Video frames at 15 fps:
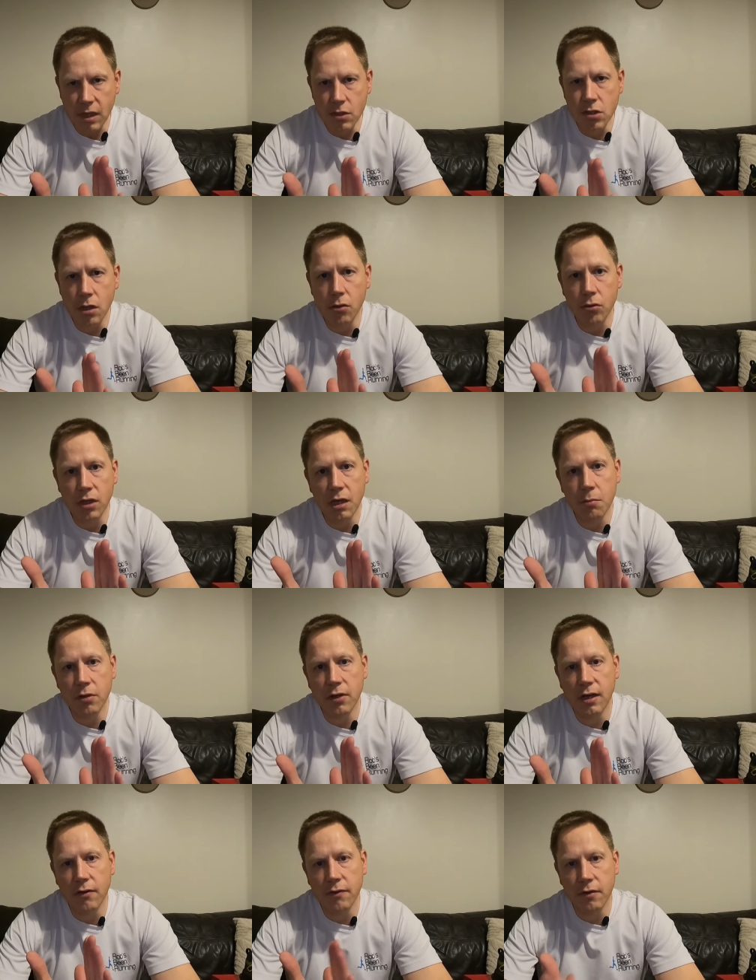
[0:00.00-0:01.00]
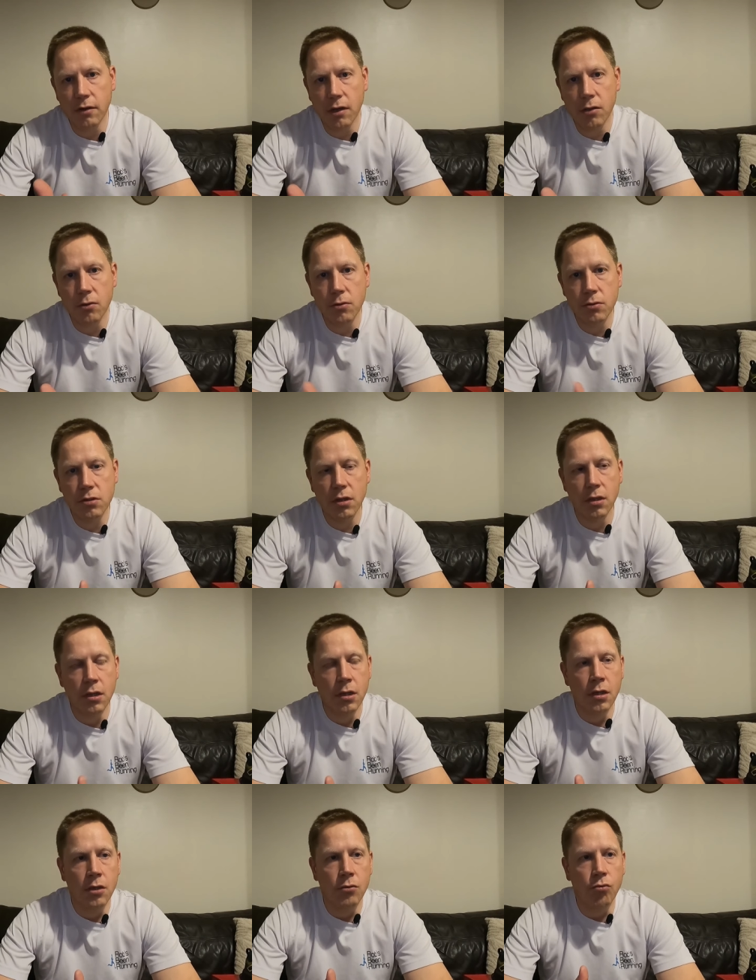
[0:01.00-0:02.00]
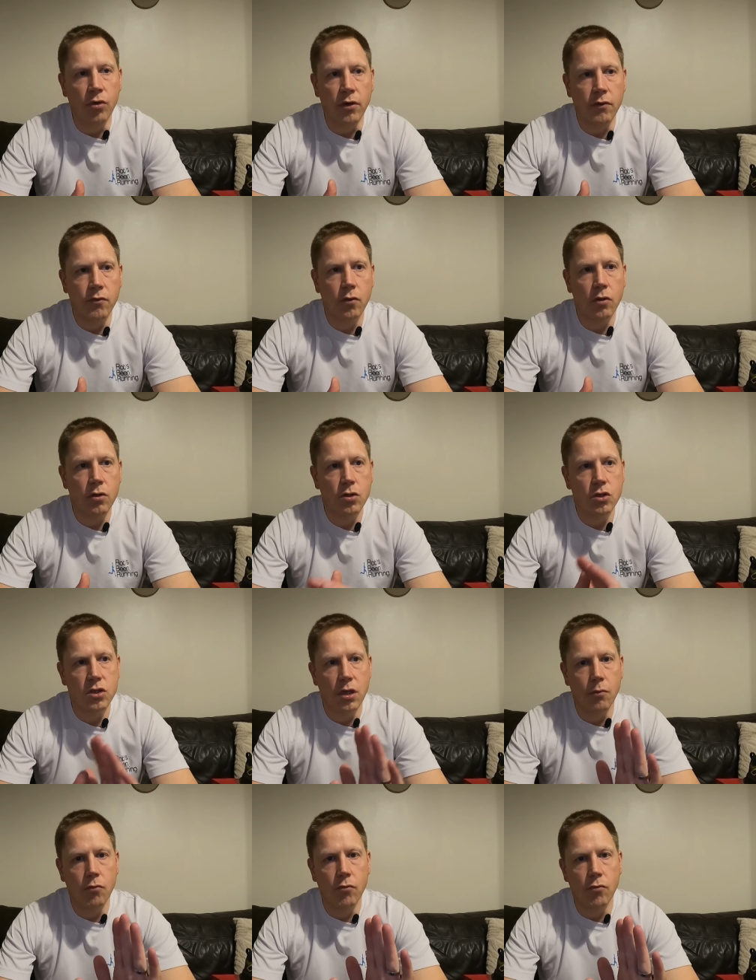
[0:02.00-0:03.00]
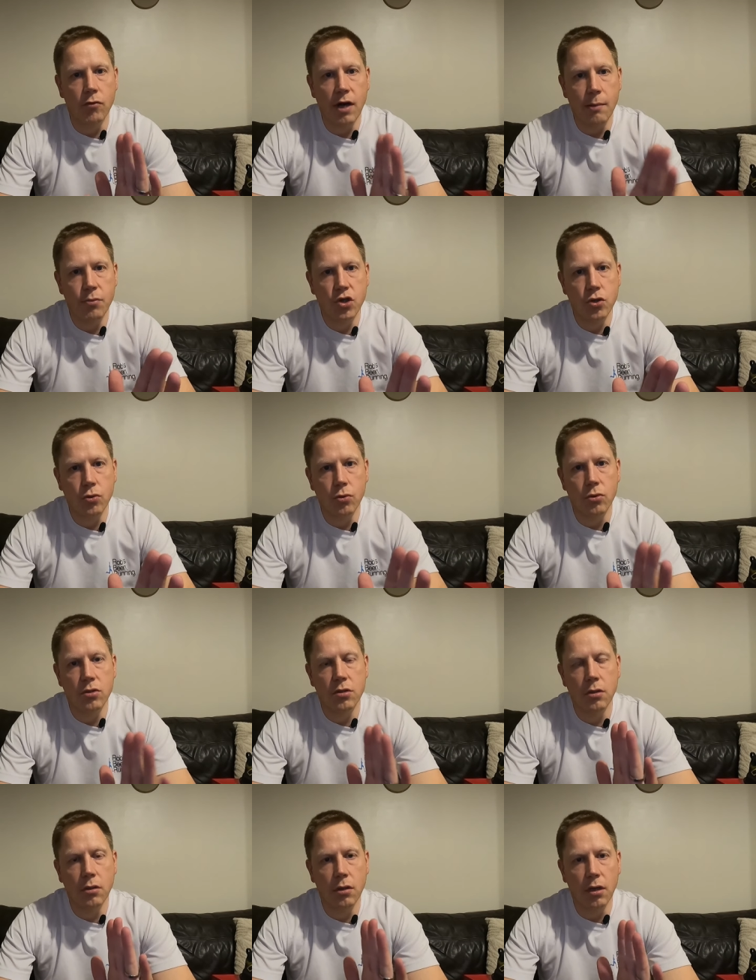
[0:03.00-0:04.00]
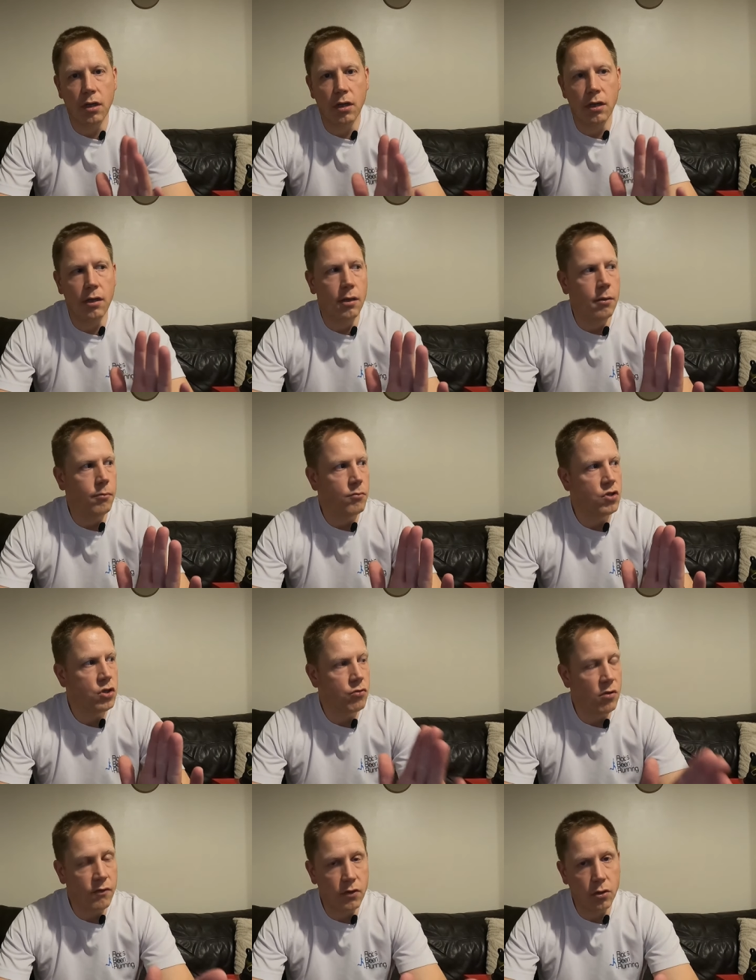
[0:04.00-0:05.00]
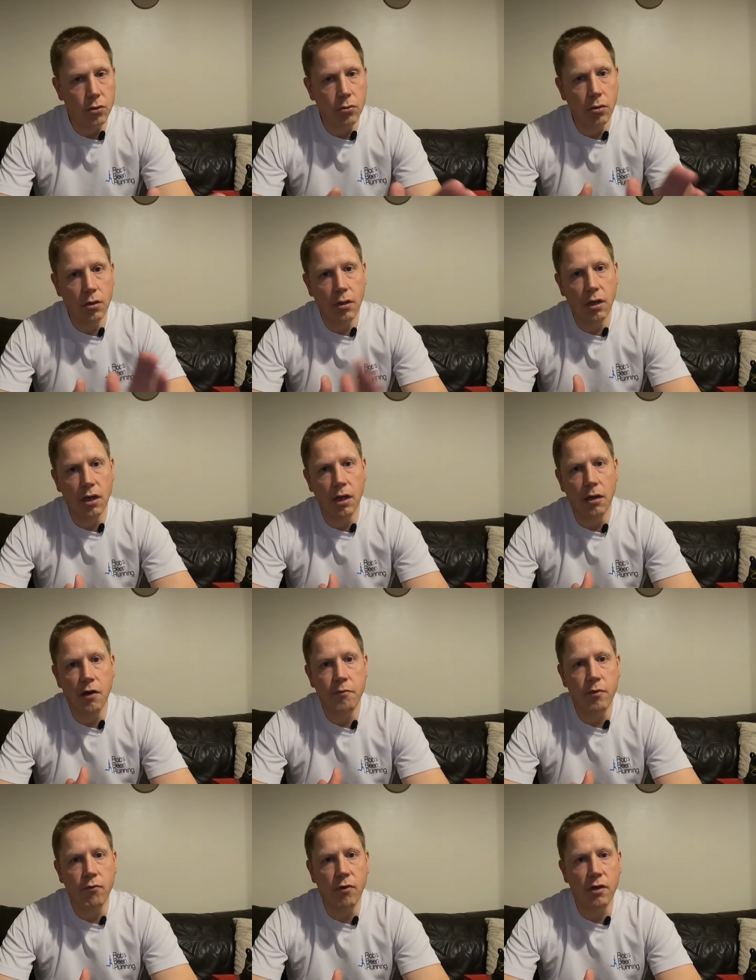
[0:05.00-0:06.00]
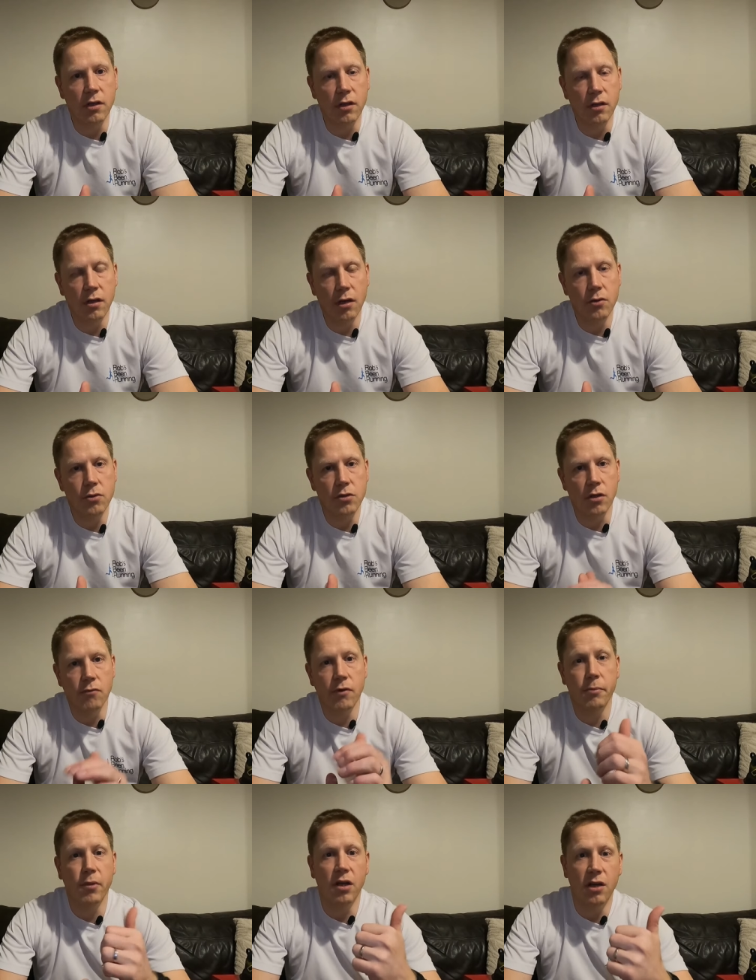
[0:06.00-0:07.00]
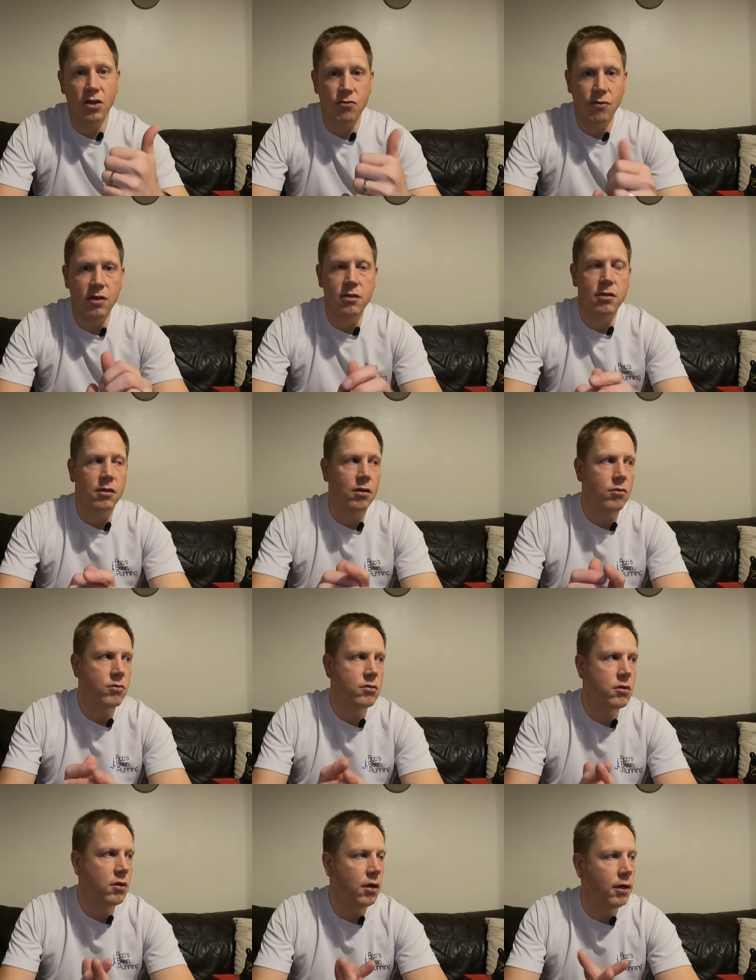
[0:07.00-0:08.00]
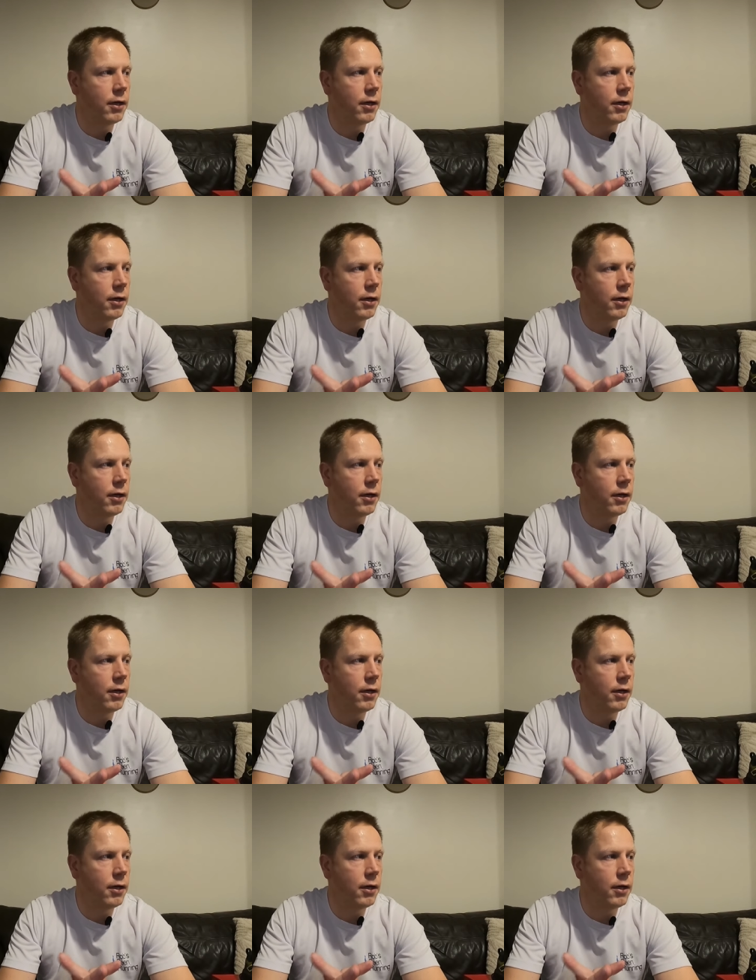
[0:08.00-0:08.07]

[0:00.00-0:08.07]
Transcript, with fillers: So keep an eye out for those. We've got some R A B shorts um, to review. Uh, I've been running in those, and I run my last race in those.